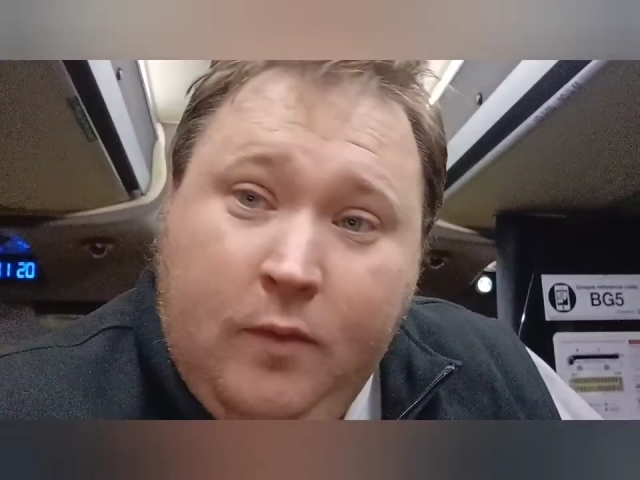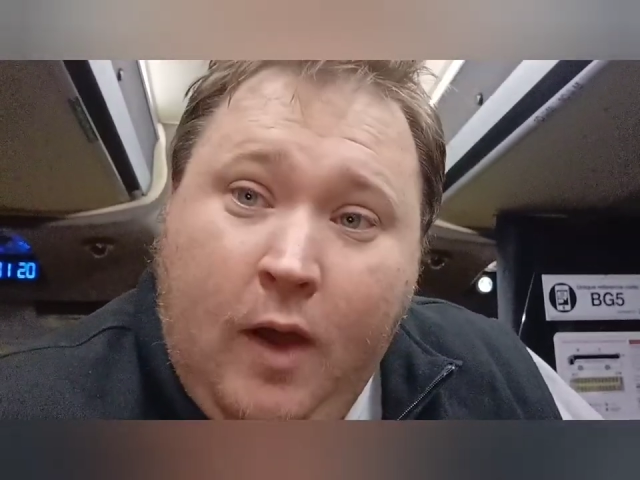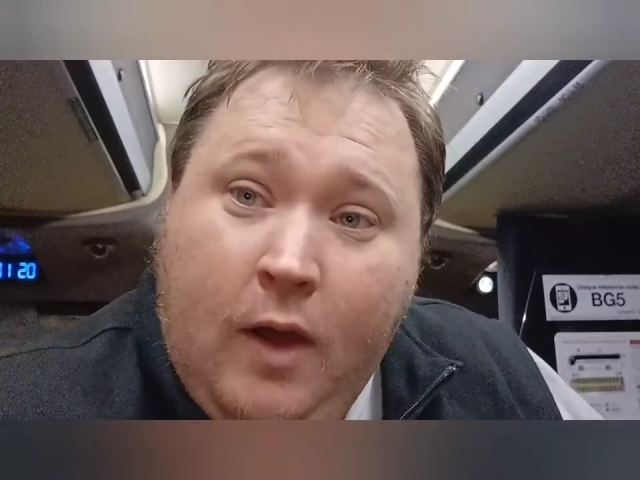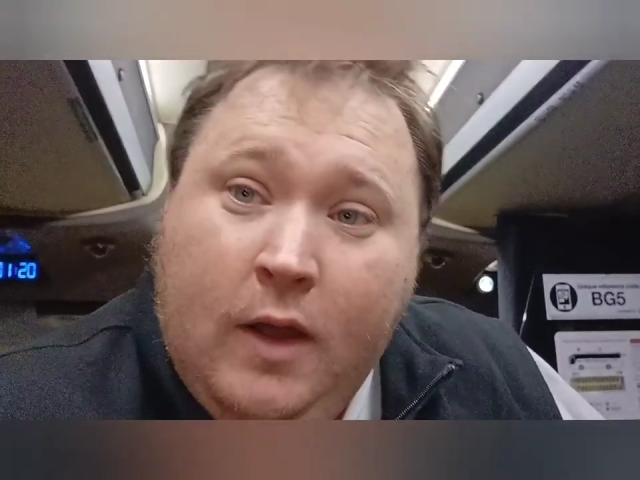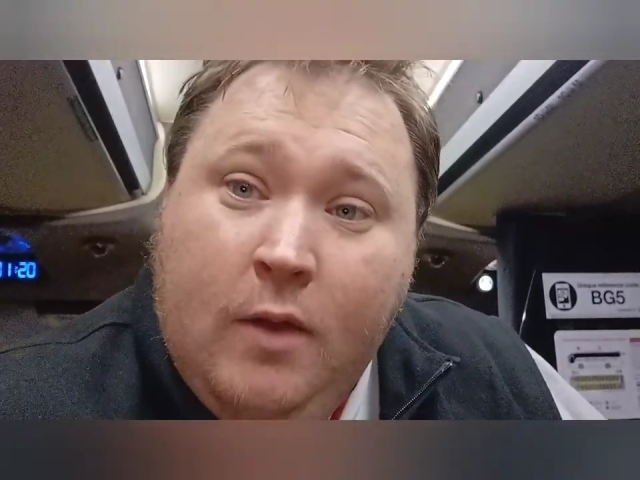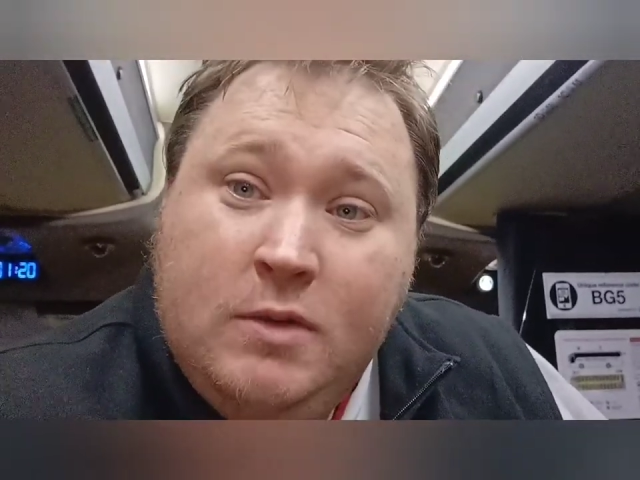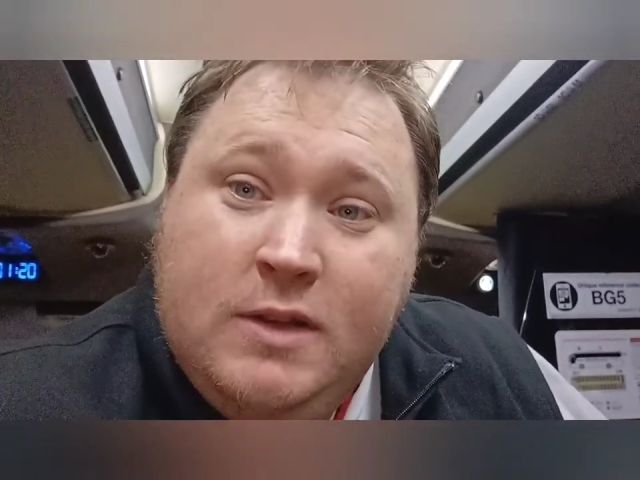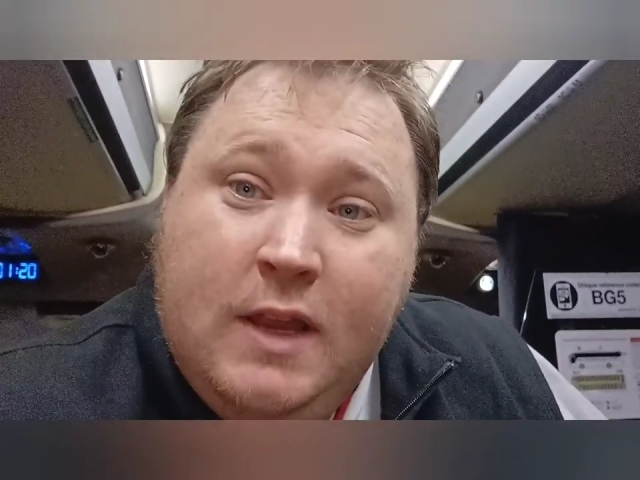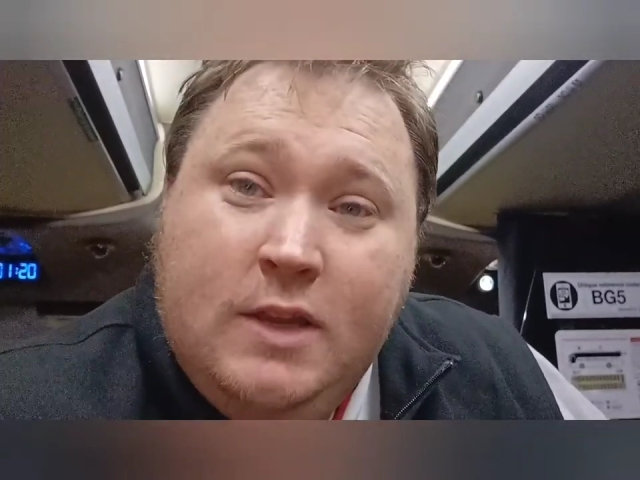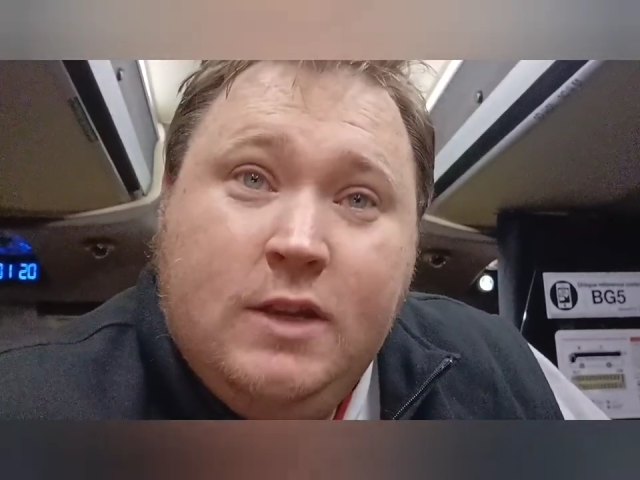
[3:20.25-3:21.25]
our coach
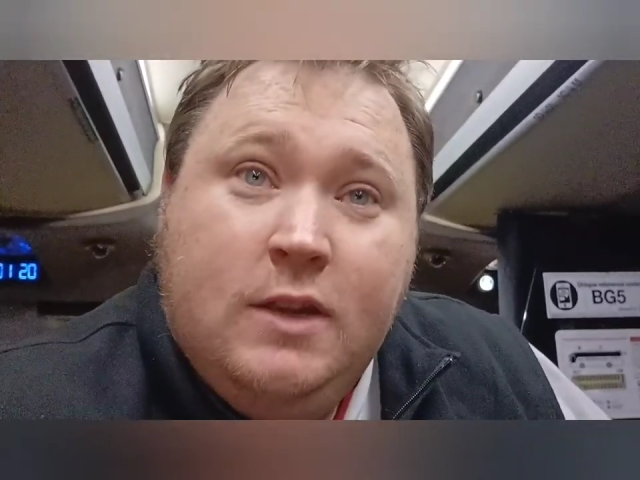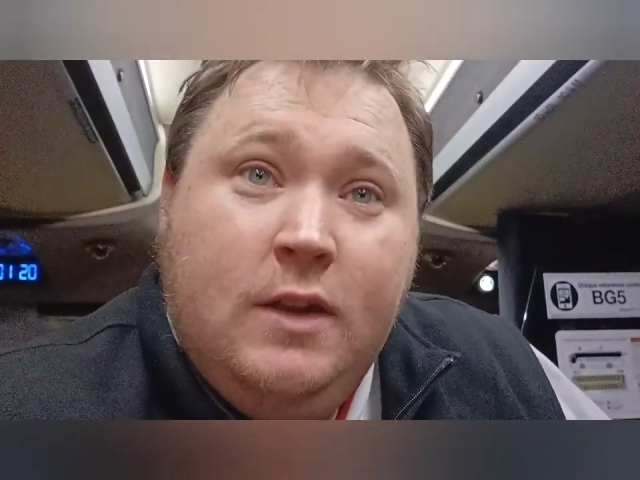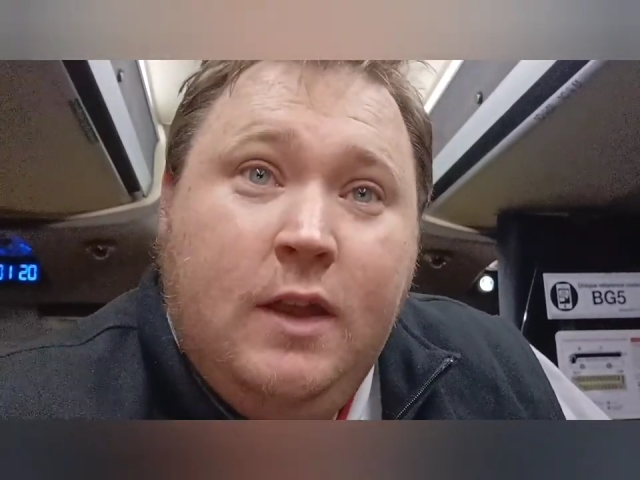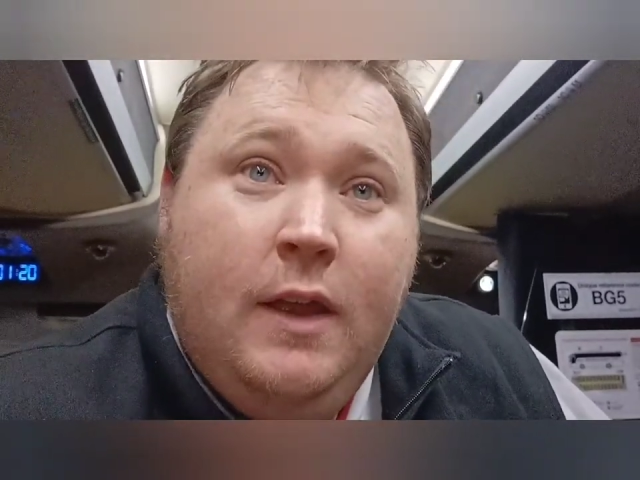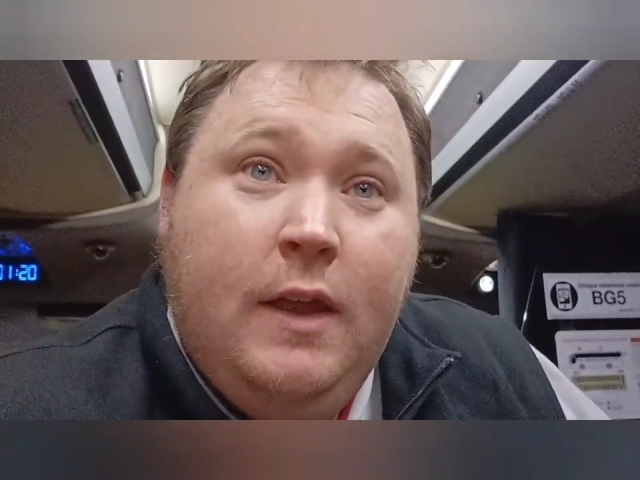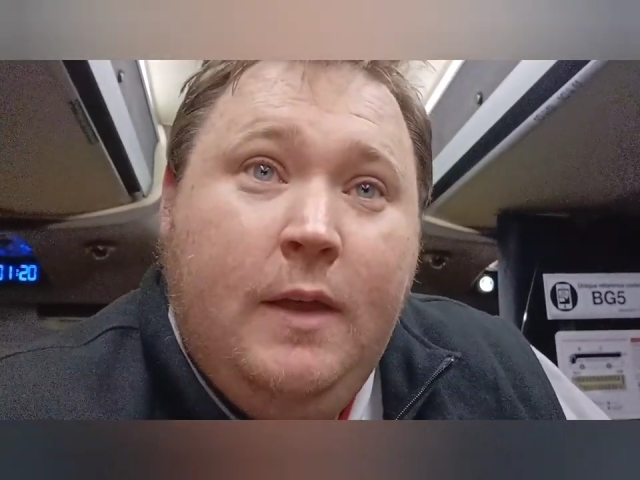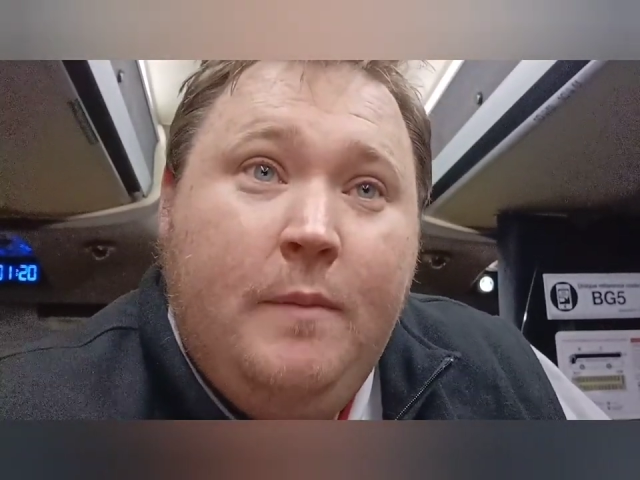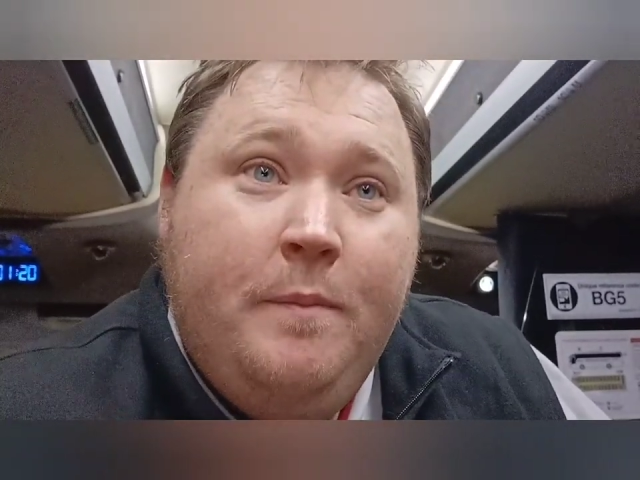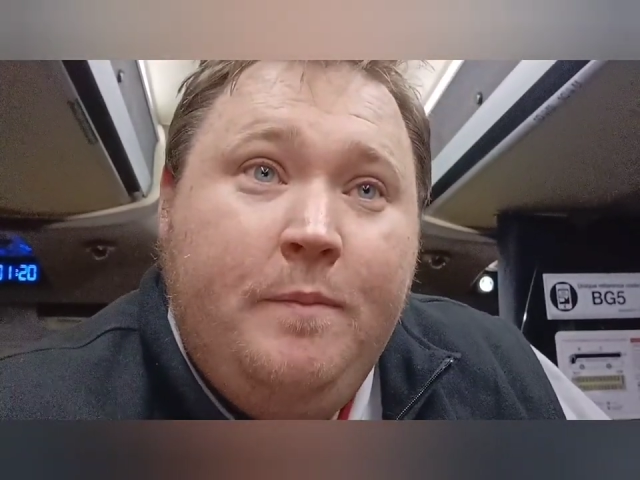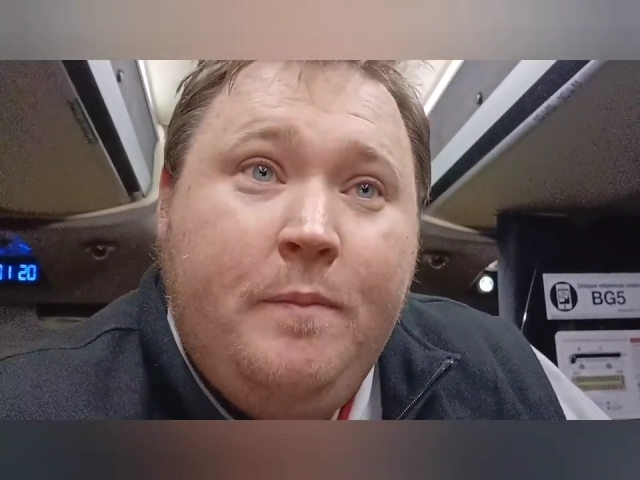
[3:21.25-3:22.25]

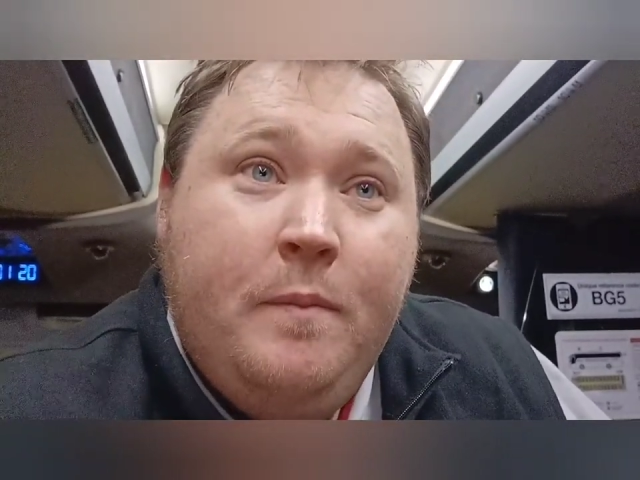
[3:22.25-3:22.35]
station